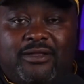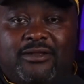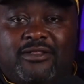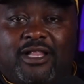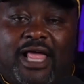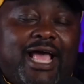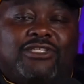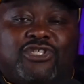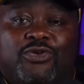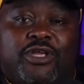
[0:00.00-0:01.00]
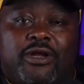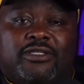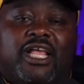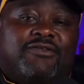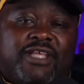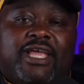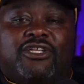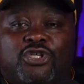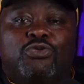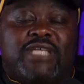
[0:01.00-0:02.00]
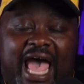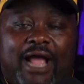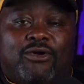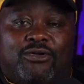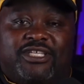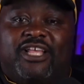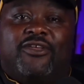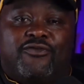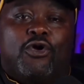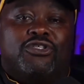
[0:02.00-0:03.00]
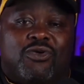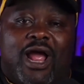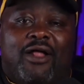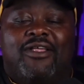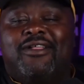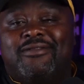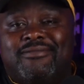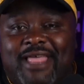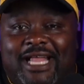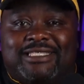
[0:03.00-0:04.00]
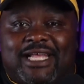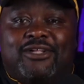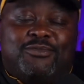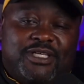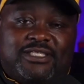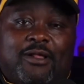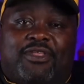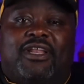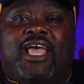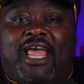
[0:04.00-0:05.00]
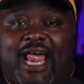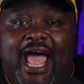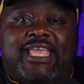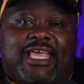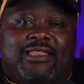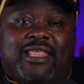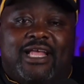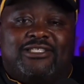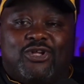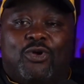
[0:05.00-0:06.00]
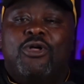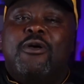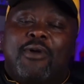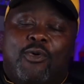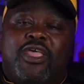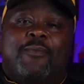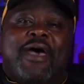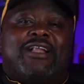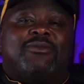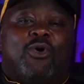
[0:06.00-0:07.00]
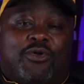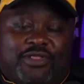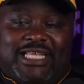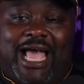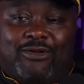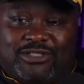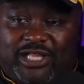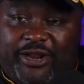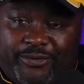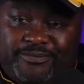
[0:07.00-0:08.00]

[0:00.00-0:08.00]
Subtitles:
The last 2 years, they've taken 2 tackles in the first round. That tells me something, and I get that. So, but we'll get back to more of the tackles later.